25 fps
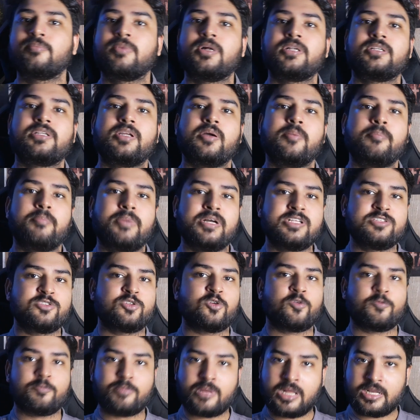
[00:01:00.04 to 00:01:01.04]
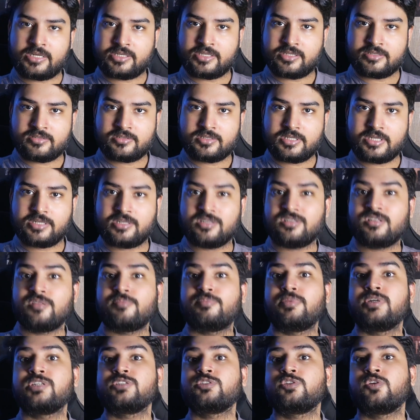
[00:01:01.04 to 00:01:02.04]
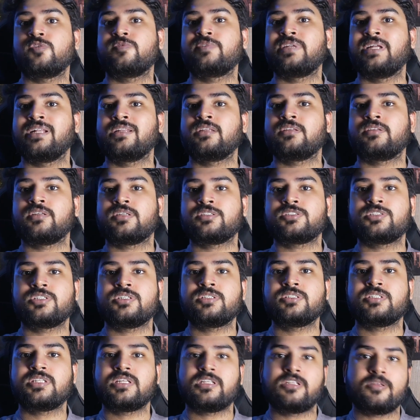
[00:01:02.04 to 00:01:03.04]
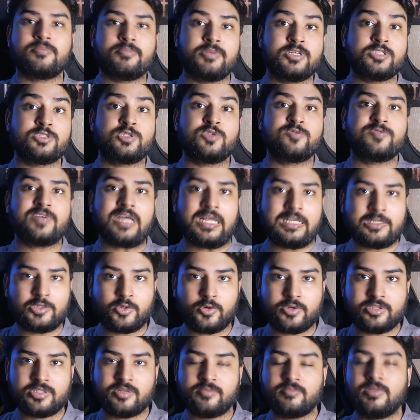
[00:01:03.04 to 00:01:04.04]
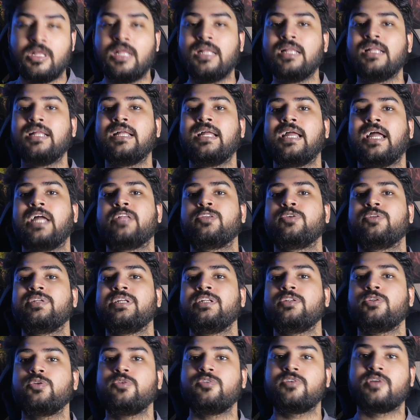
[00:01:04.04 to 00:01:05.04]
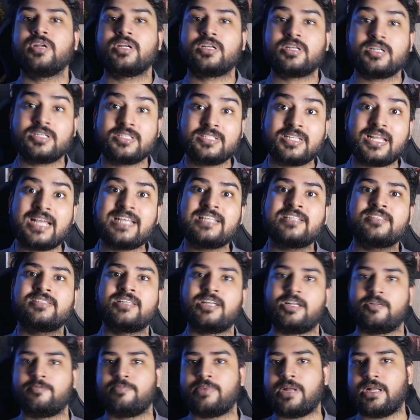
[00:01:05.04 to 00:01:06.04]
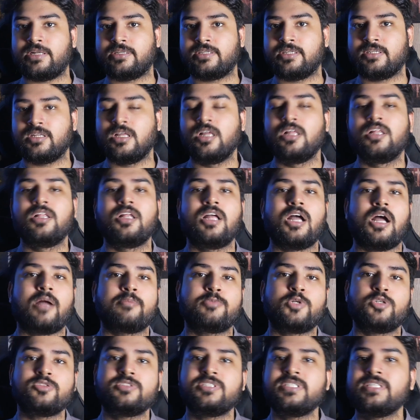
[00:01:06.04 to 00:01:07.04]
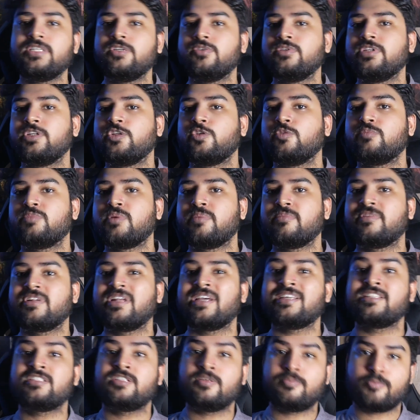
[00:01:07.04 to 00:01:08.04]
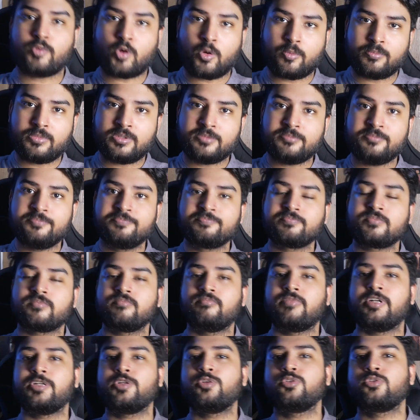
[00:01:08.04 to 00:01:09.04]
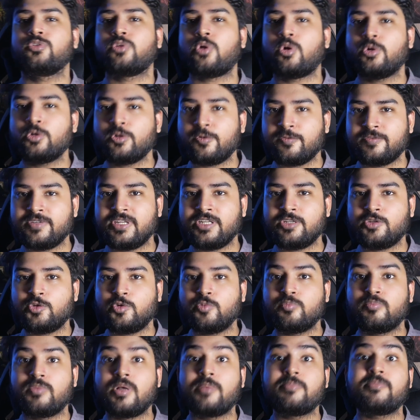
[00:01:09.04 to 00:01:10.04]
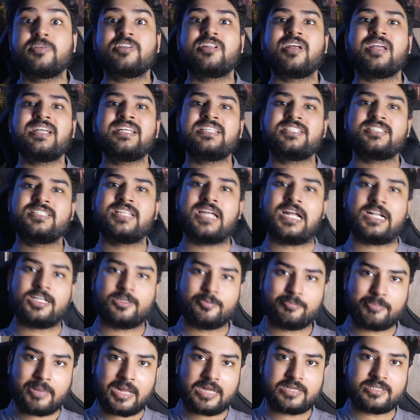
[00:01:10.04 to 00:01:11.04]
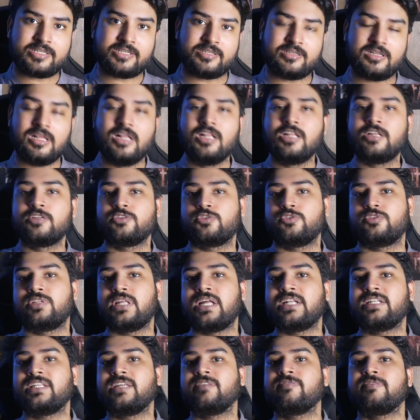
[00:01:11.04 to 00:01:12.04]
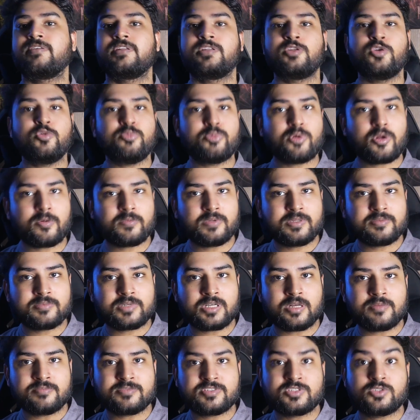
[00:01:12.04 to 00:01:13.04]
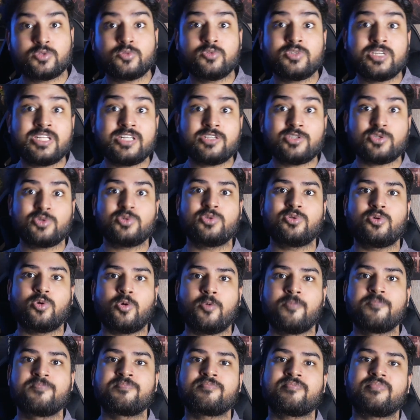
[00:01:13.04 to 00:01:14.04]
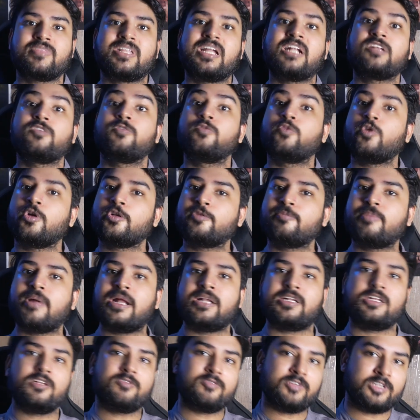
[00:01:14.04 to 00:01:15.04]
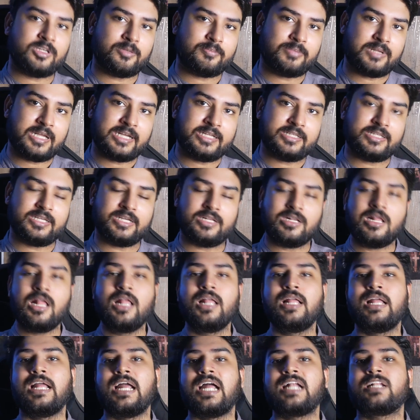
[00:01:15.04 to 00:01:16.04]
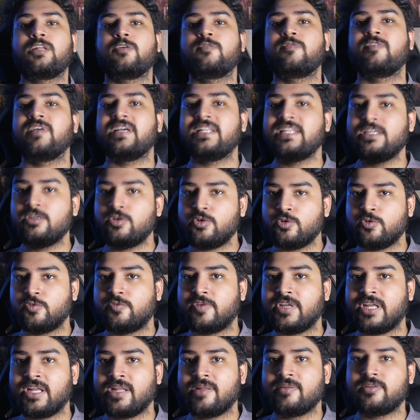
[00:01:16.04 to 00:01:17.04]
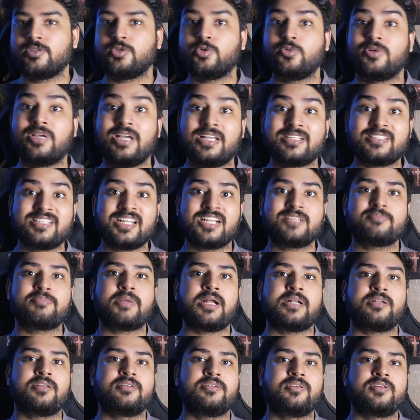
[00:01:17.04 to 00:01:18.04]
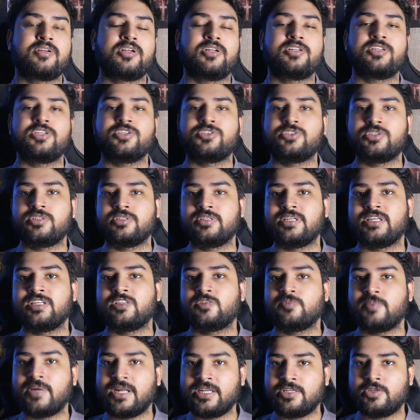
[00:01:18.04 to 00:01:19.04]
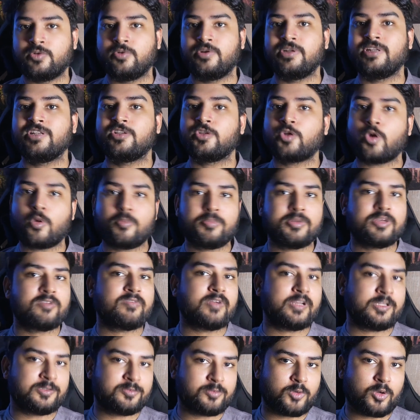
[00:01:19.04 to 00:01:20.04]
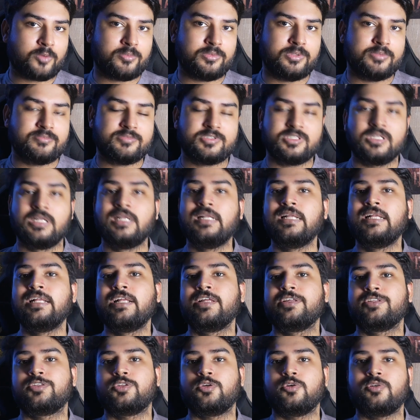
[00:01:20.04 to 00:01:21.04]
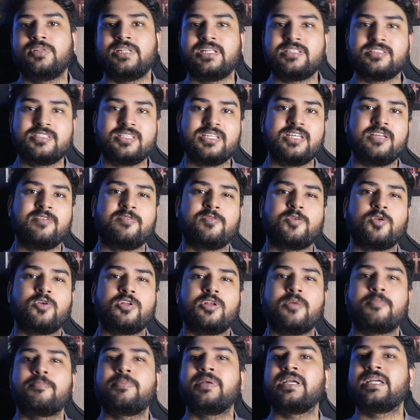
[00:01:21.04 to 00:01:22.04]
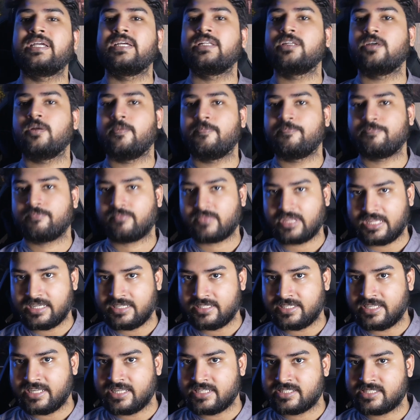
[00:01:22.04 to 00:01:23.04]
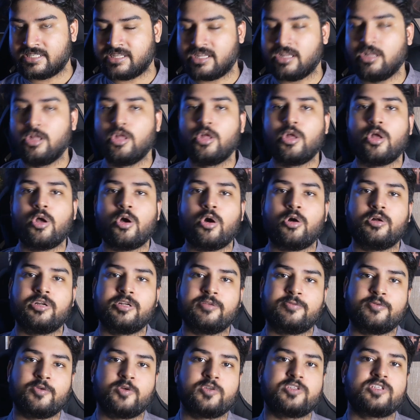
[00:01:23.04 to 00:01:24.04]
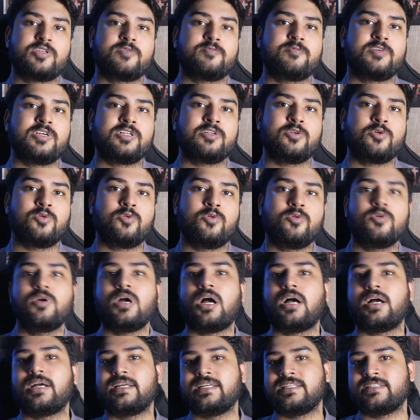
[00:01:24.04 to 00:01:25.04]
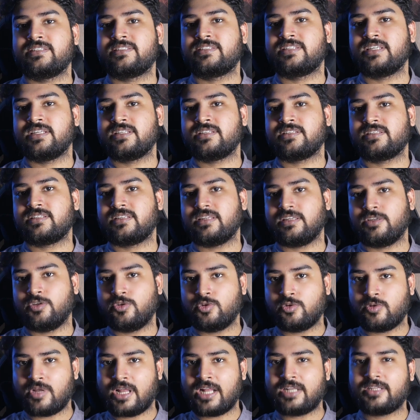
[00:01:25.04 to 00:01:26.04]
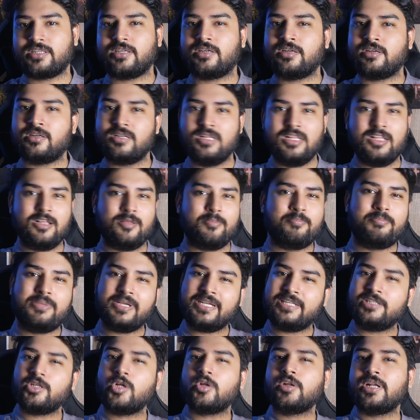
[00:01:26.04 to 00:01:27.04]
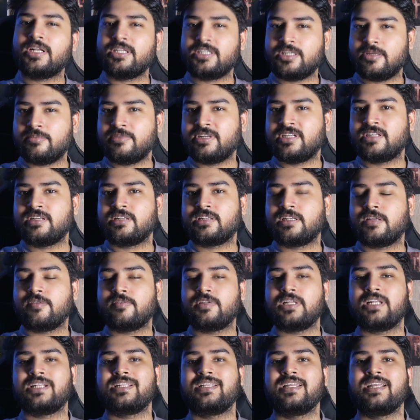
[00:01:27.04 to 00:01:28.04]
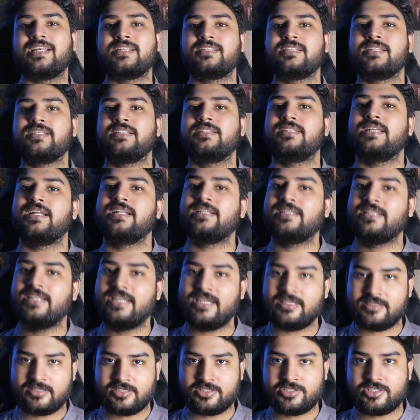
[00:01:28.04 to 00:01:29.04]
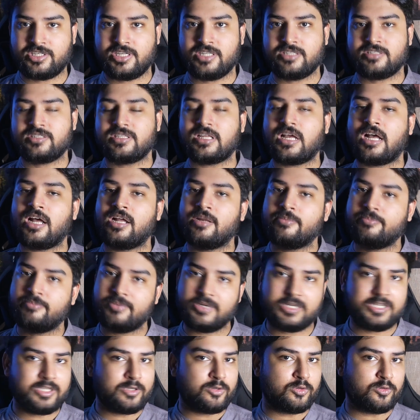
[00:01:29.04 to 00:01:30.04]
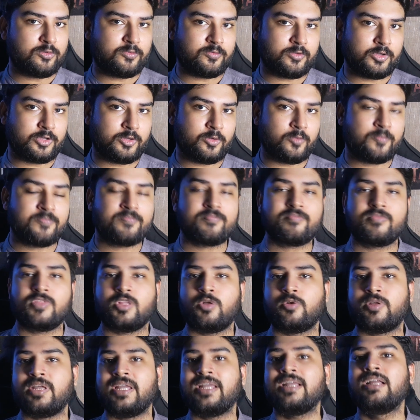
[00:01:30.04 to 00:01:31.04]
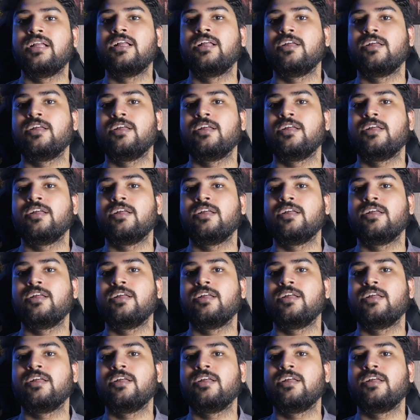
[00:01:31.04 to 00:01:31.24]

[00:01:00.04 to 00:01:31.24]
but a bunch of patterns. It is a bunch of data structures and a bunch of algorithms, and you need to recognize that pattern. I'm not saying you need to memorize the problem, but you sort of need to memorize that pattern so that if a new problem comes, you need to know that what pattern will apply there. And a very good way to get that pattern recognition is by doing topic-wise problems. So let's say if you're a beginner in DSA, or if you're someone who is just, you know, at a beginner or intermediate level at DSA, then DSA sheets are pretty good for you, okay?